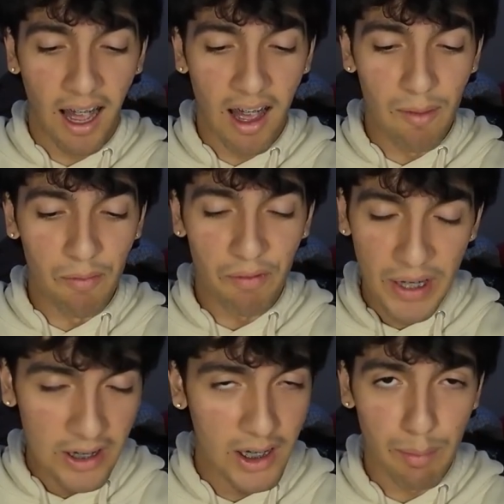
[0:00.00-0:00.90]
I'm
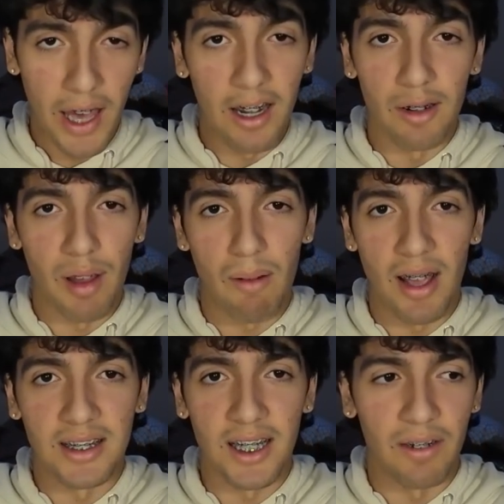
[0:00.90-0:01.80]
feeling better about
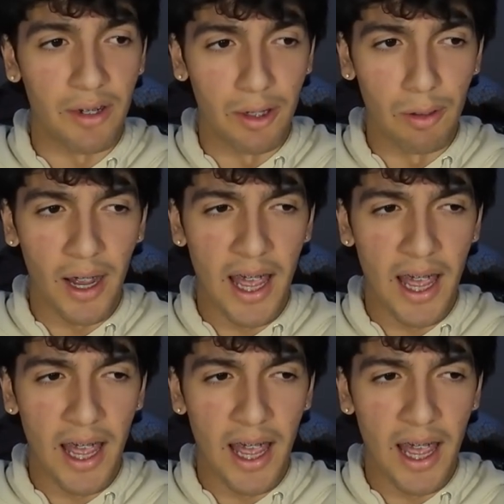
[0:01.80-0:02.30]
myself and who I